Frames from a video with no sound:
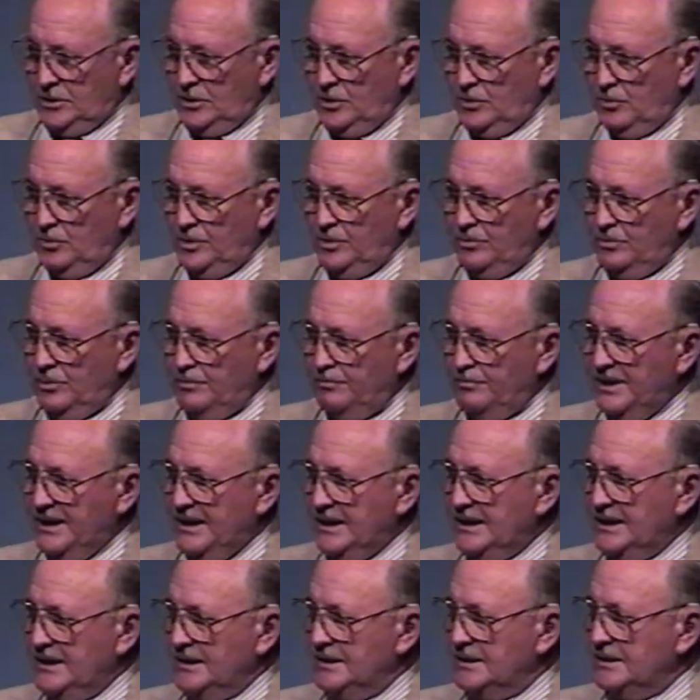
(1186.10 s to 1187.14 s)
we were
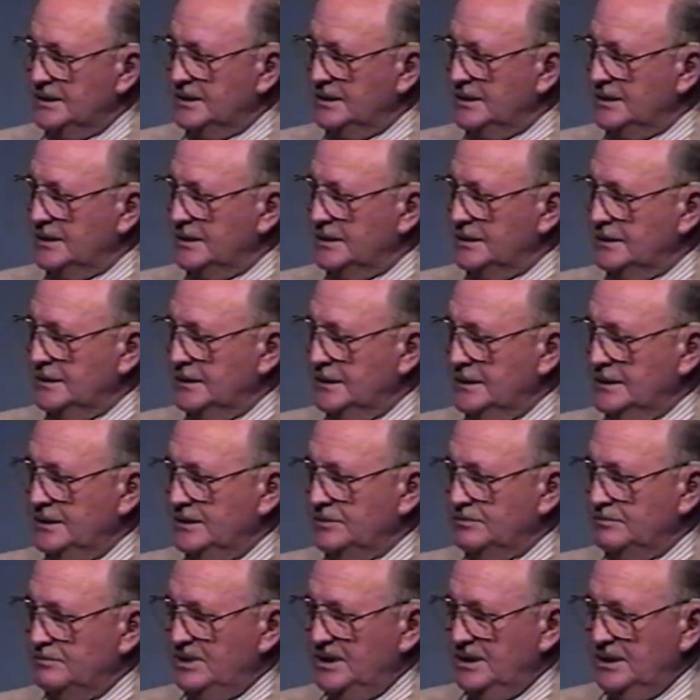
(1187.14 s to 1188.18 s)
painted uh,
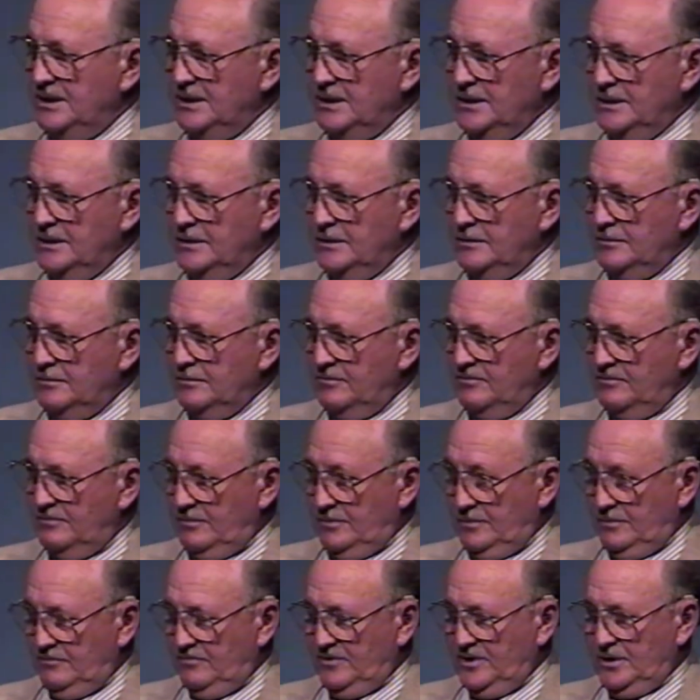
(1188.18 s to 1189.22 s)
as being uh,
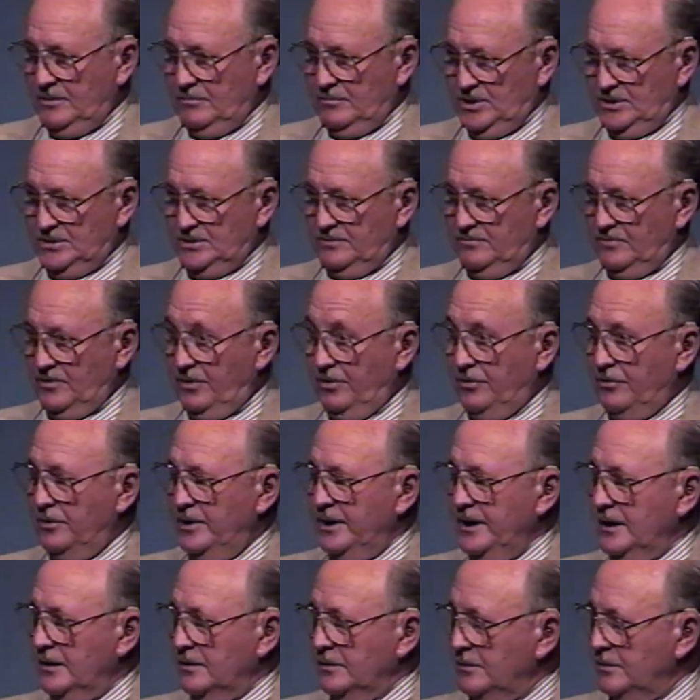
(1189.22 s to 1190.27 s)
very much of a
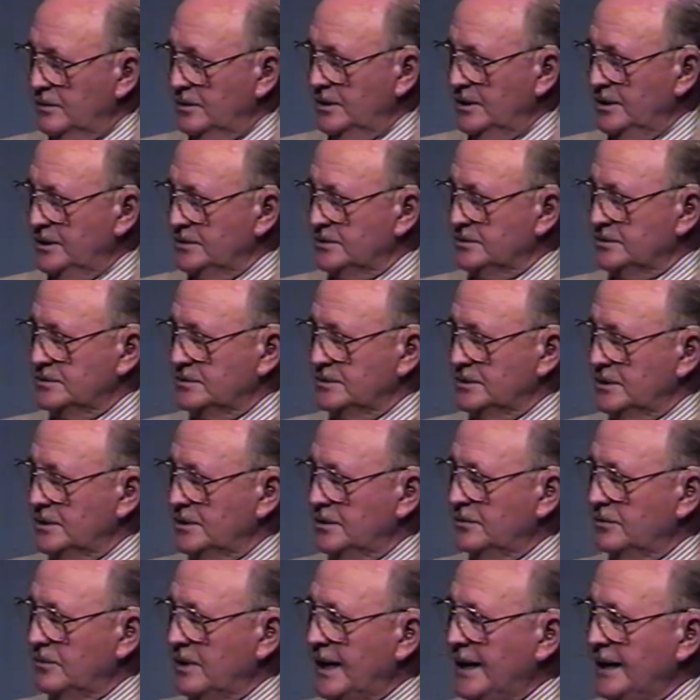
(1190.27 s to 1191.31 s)
threat to his
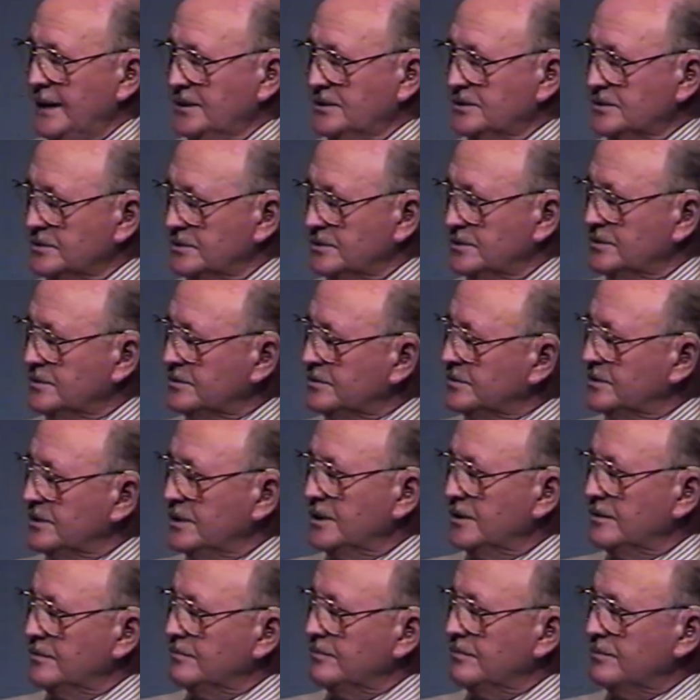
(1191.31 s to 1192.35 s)
uh, rights to
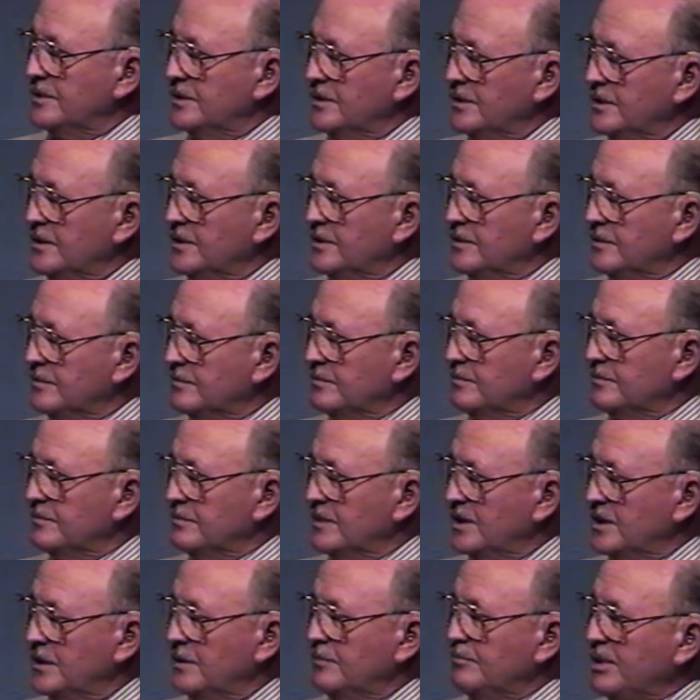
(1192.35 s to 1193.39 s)
uh, uh,
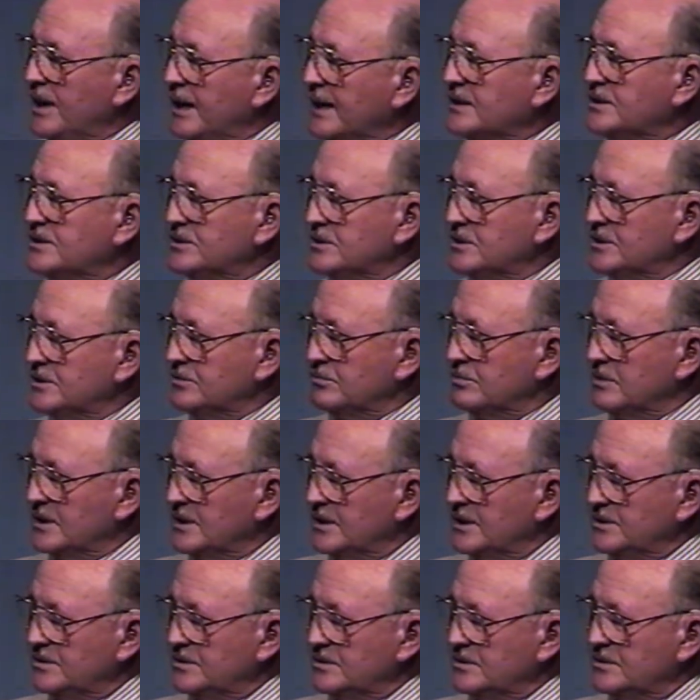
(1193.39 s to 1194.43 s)
uh, practice his
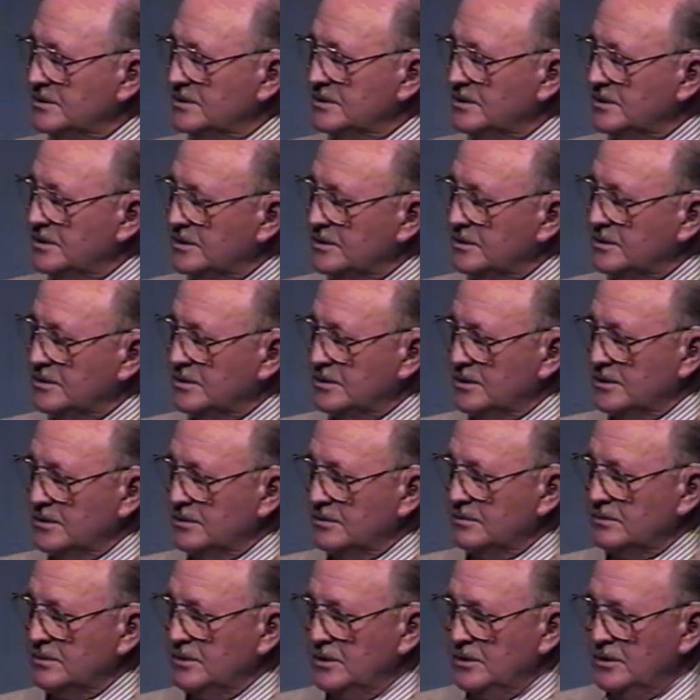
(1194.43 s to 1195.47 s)
religion
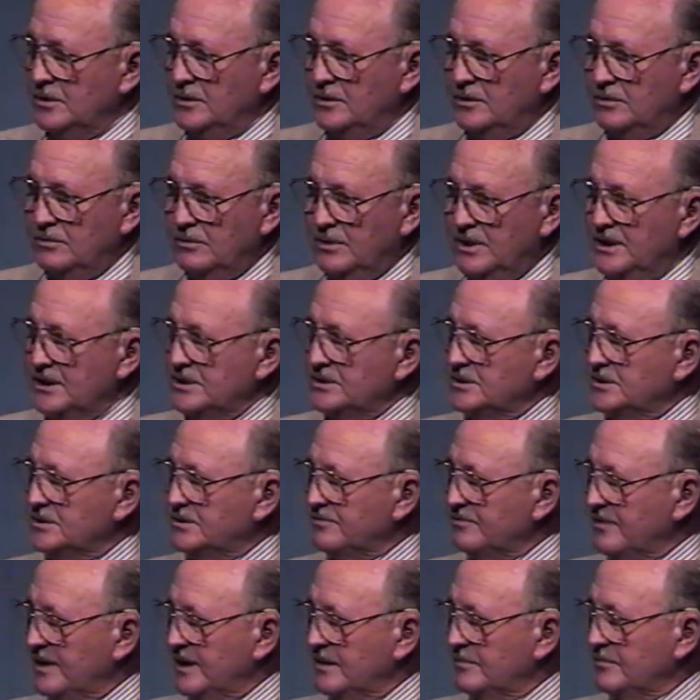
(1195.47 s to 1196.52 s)
and raise his
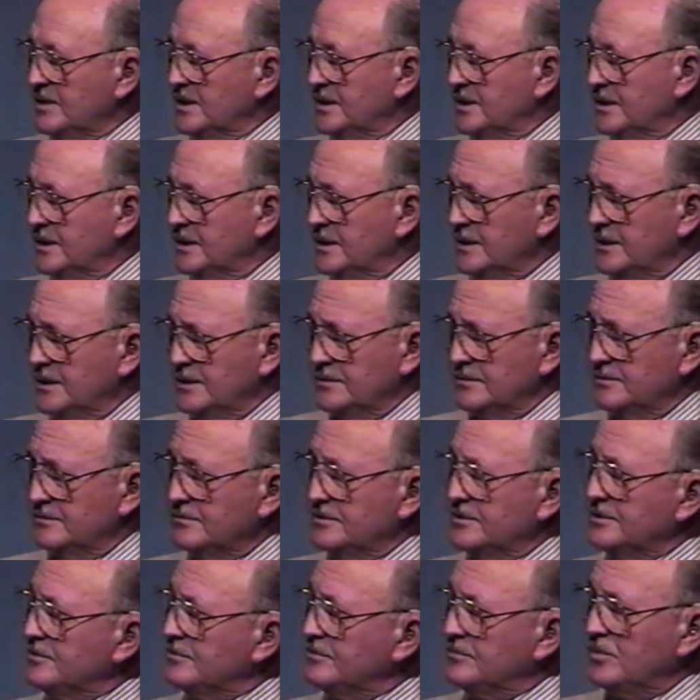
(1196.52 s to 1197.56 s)
family
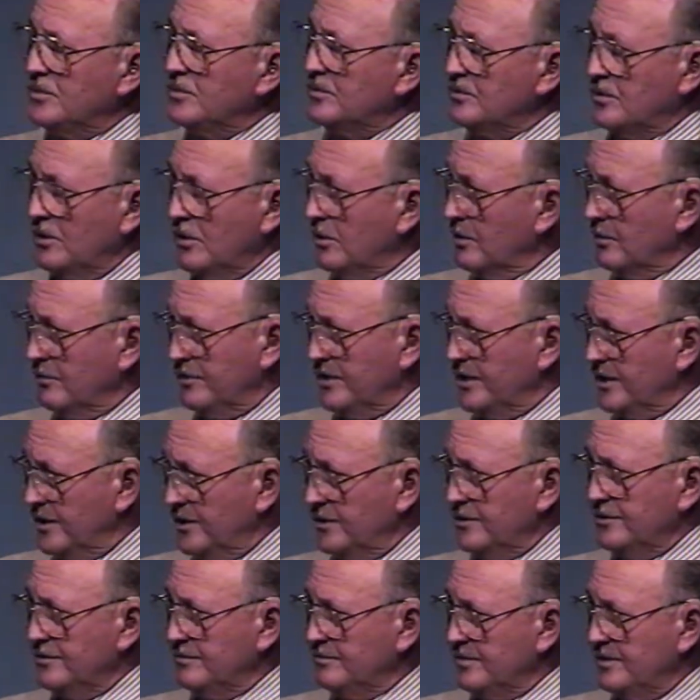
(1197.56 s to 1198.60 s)
and all of the
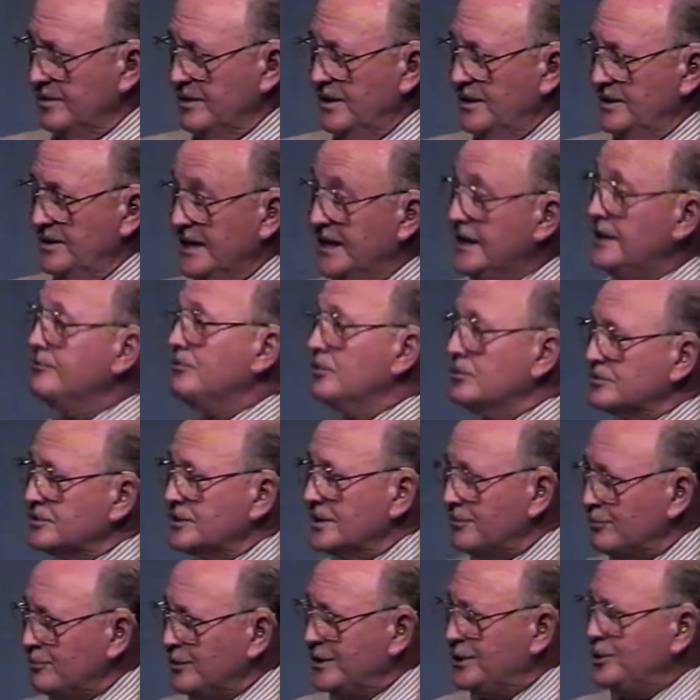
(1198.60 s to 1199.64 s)
other evils
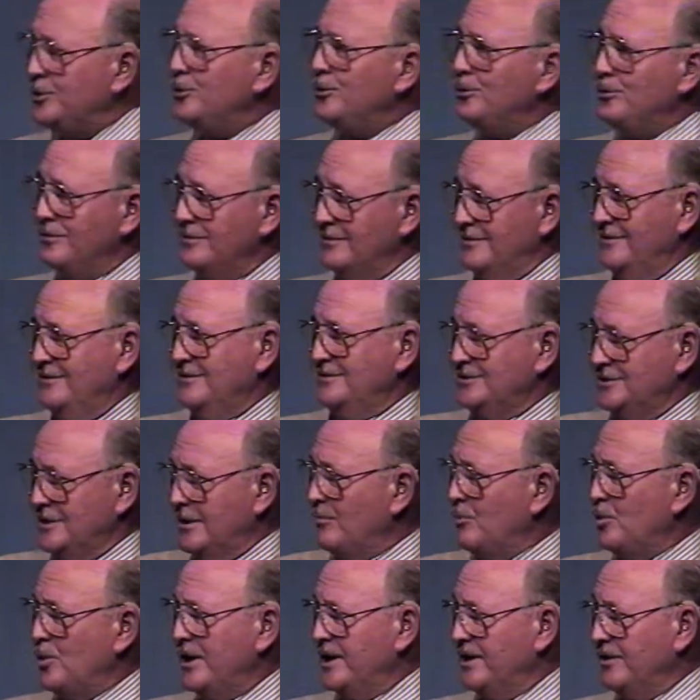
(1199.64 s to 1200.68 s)
that we do yeah, in
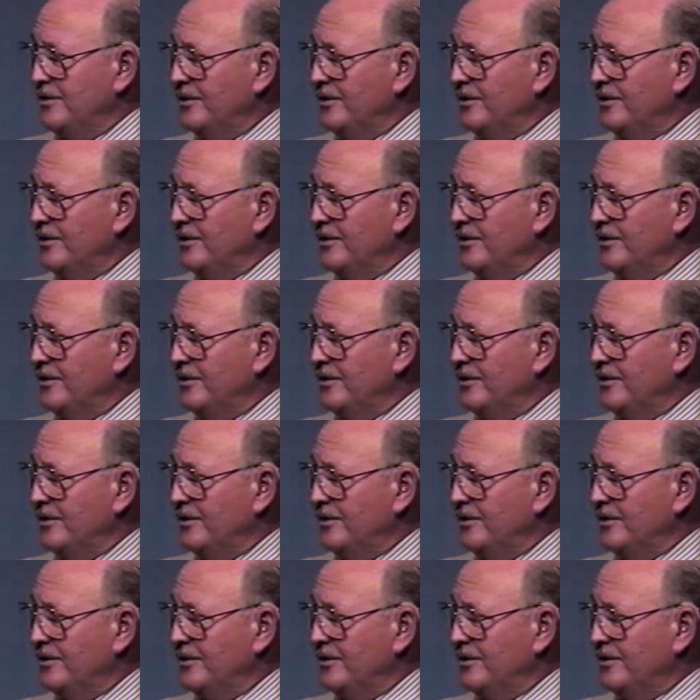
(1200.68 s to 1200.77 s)
some way or